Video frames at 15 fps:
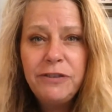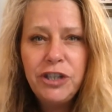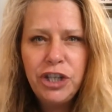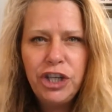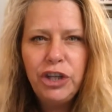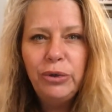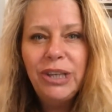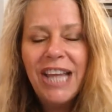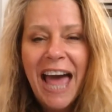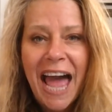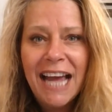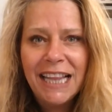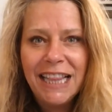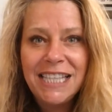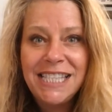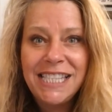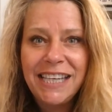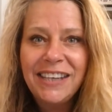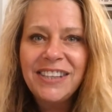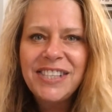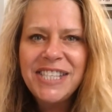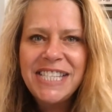Do you lack the
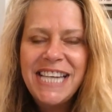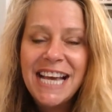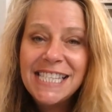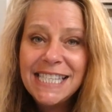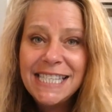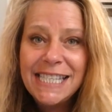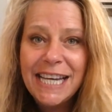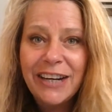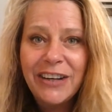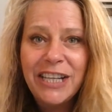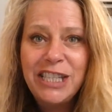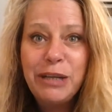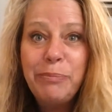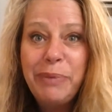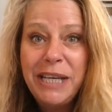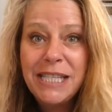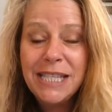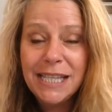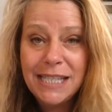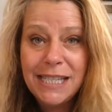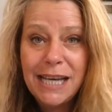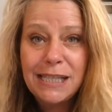skills necessary to be
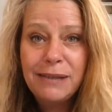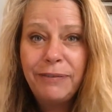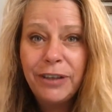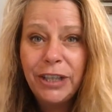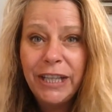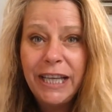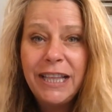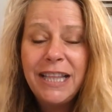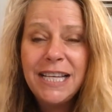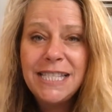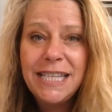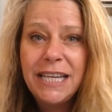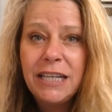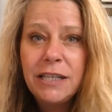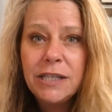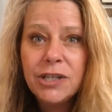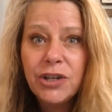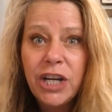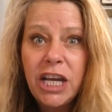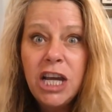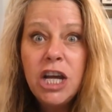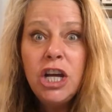successful in this
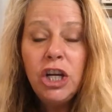industry?